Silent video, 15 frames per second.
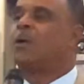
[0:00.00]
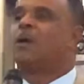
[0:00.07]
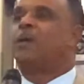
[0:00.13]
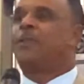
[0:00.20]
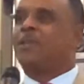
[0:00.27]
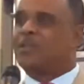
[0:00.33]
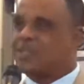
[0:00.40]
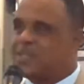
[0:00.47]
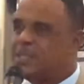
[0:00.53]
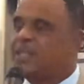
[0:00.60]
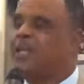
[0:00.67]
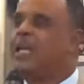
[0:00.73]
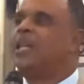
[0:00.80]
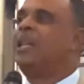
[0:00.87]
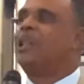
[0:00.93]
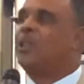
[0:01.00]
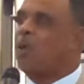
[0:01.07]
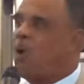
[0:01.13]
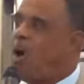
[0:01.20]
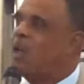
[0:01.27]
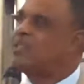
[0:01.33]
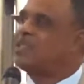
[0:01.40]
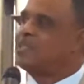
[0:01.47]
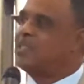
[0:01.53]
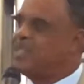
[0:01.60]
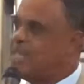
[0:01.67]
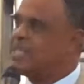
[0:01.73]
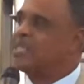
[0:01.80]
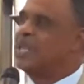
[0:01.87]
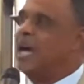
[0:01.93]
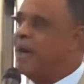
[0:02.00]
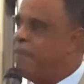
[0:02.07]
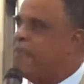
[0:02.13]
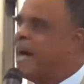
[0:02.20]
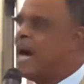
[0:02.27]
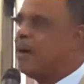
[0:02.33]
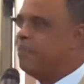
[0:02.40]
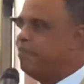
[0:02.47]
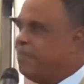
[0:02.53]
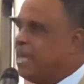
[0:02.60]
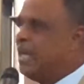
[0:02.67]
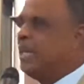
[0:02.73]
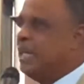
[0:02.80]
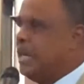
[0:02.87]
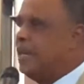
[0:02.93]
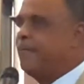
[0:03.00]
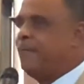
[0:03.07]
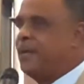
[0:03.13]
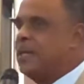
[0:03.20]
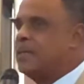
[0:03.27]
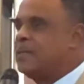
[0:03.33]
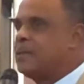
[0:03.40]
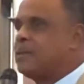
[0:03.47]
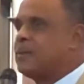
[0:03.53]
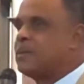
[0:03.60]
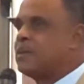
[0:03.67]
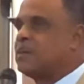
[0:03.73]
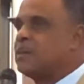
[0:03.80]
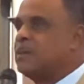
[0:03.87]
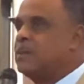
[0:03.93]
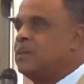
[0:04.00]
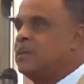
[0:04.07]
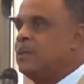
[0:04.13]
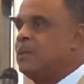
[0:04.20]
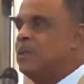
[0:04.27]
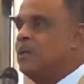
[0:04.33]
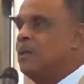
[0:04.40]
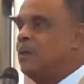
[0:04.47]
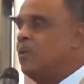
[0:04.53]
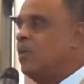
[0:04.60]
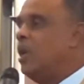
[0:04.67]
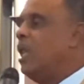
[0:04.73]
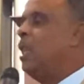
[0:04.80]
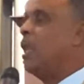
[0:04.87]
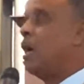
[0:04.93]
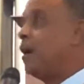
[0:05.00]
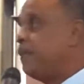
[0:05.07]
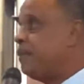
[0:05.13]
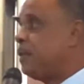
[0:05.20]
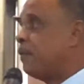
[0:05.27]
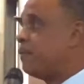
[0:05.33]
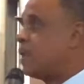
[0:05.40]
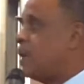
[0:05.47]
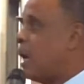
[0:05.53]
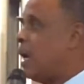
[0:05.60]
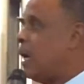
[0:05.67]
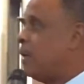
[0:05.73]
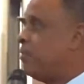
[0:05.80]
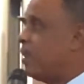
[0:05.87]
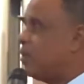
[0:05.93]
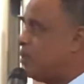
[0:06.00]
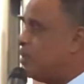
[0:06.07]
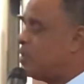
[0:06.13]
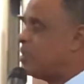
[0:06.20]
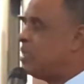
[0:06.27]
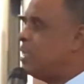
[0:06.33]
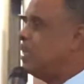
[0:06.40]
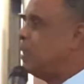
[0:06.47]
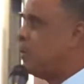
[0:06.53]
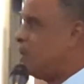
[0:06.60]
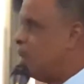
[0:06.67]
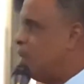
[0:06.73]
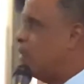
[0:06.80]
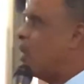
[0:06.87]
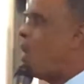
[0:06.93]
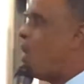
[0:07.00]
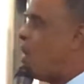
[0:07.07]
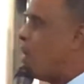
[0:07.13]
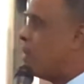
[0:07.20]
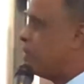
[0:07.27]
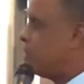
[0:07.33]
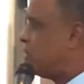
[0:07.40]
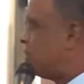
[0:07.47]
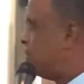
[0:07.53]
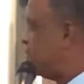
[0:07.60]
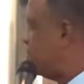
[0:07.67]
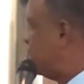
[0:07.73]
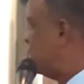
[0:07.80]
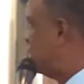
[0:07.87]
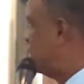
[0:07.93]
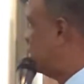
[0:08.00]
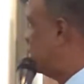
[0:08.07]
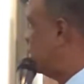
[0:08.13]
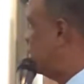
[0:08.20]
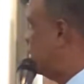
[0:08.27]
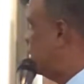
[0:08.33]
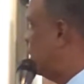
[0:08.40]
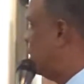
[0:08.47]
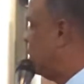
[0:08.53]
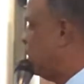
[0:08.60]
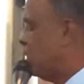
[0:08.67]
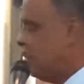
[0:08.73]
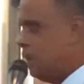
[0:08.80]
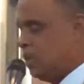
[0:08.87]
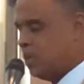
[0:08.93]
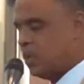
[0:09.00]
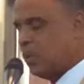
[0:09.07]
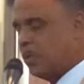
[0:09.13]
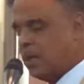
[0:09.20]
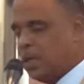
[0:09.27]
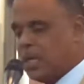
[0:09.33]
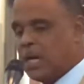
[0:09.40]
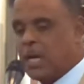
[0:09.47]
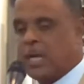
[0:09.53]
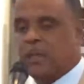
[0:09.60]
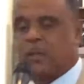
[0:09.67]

on, there's still a lostness about many of us. We're loved of God, but we're still lost. So today I